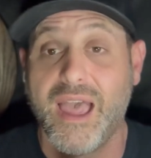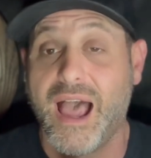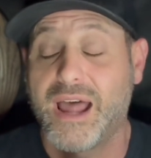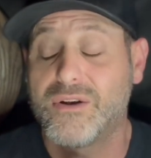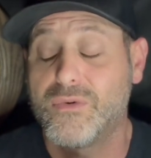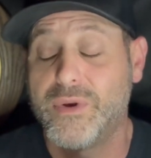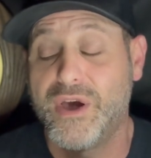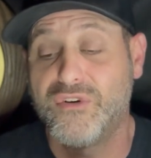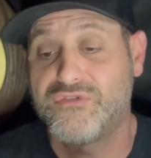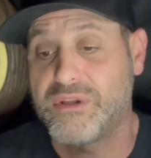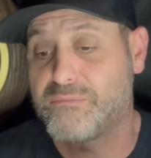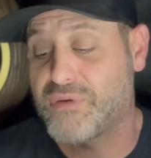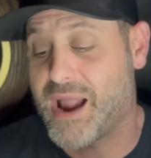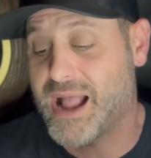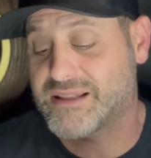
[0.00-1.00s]
I don't know if he
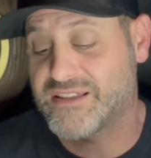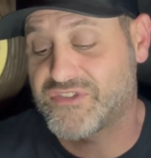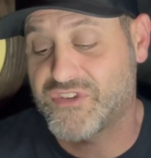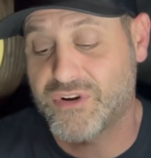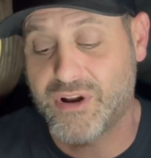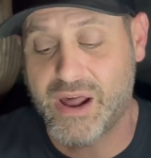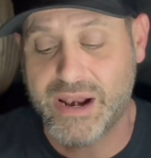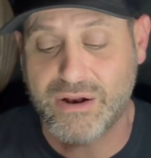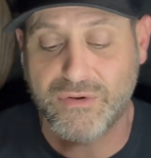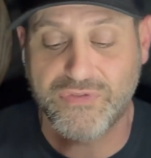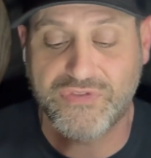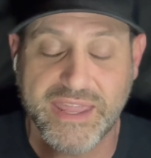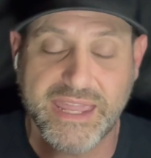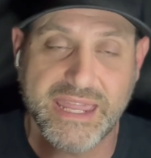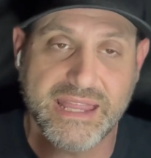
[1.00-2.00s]
practiced or not. I don't
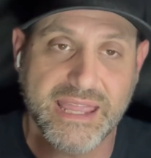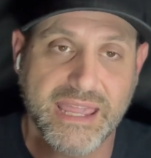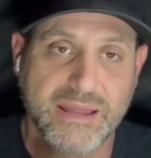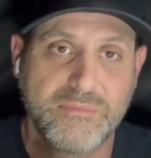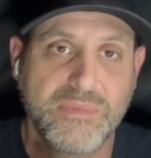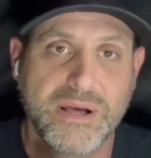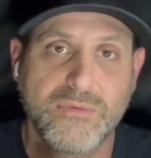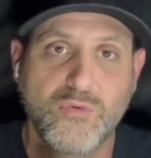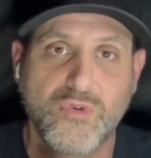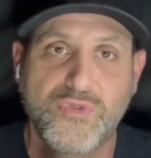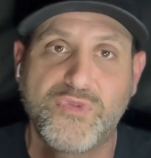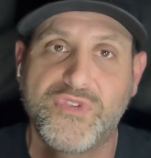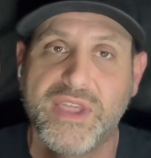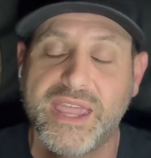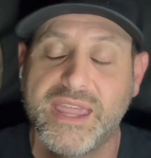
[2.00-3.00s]
he did, but we'll
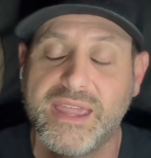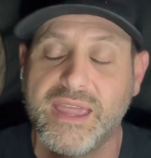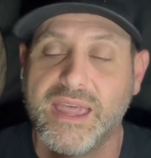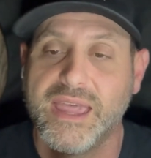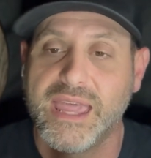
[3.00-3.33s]
see.